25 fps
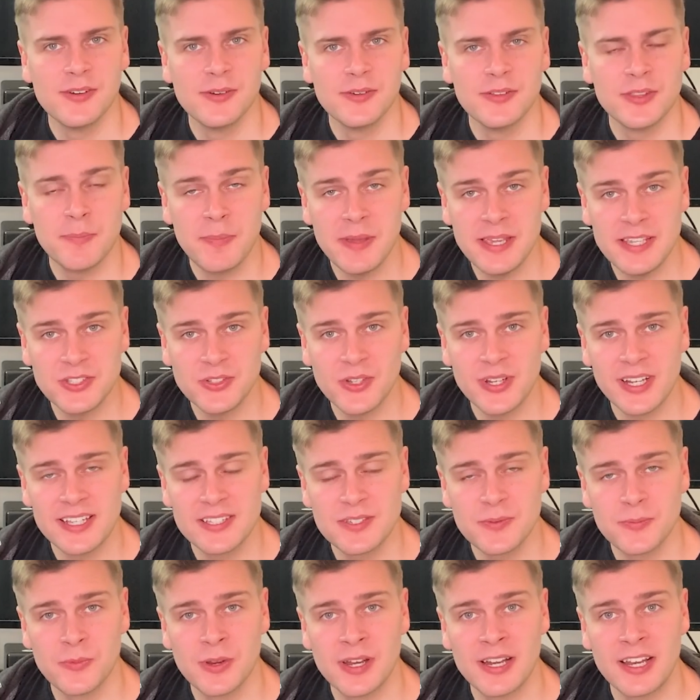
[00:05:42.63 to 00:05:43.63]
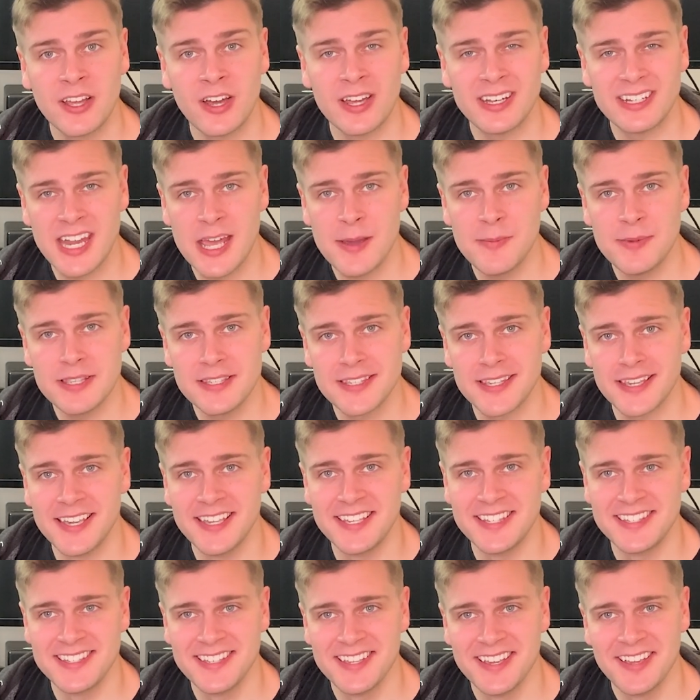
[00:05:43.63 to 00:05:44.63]
The B string isn't really our
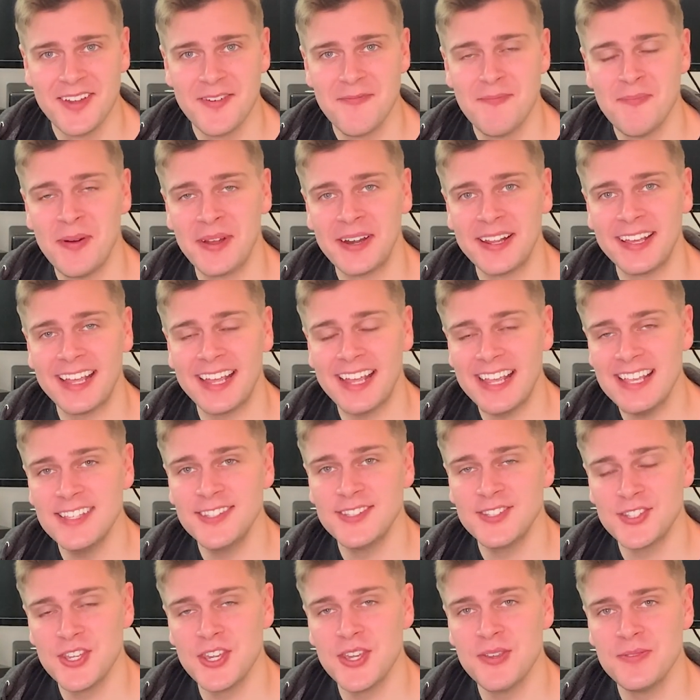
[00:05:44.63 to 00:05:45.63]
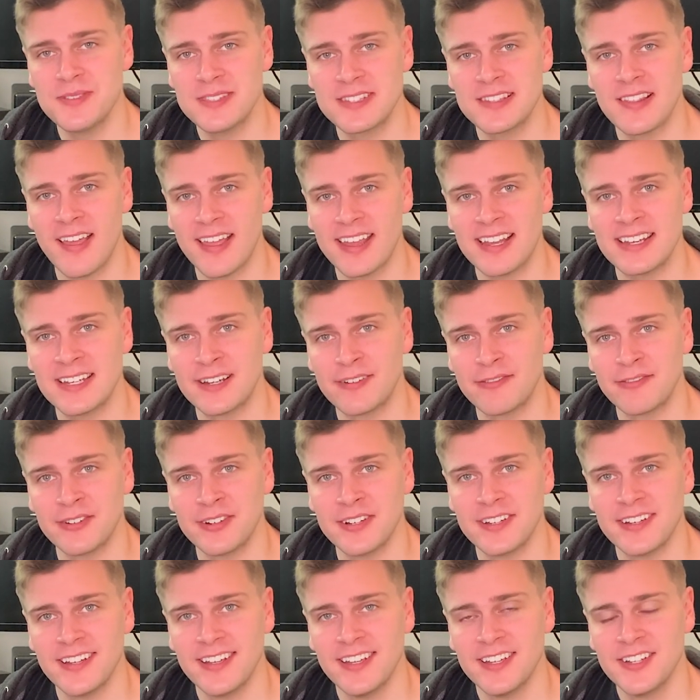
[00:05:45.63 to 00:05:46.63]
nemesis, but it is tuned slightly
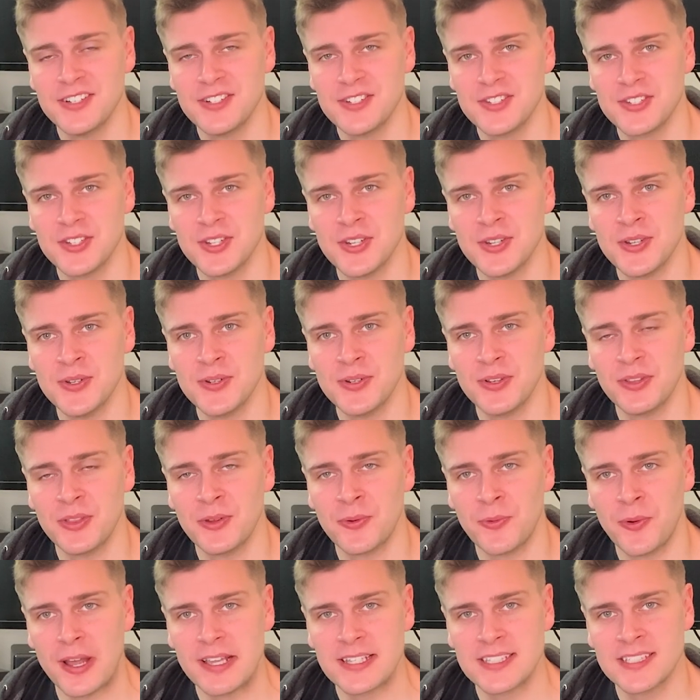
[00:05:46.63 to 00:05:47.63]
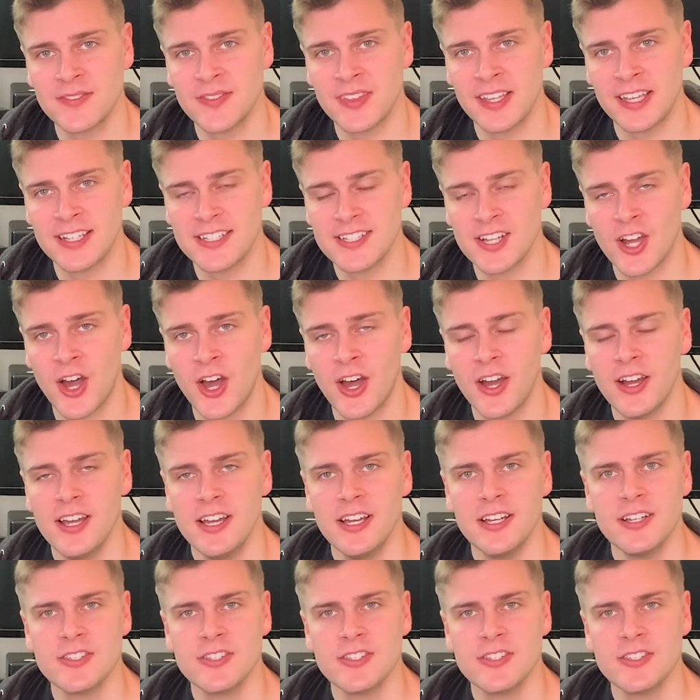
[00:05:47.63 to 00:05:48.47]
different to the rest of the guitar.